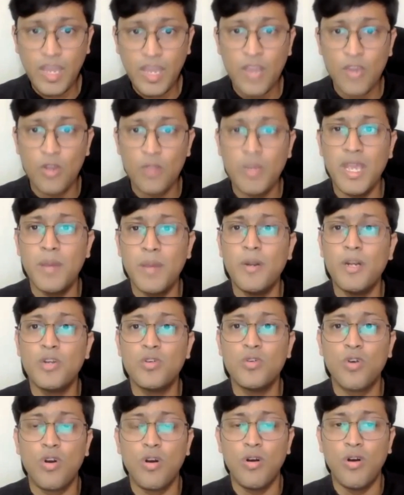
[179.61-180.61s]
you'll be able
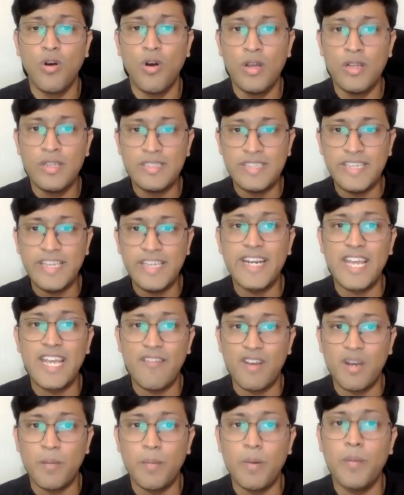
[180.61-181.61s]
to see a
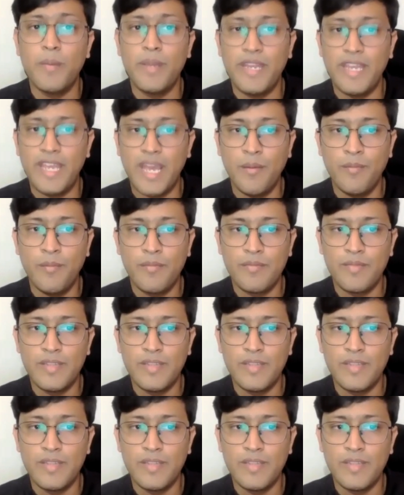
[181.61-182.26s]
developer mini app.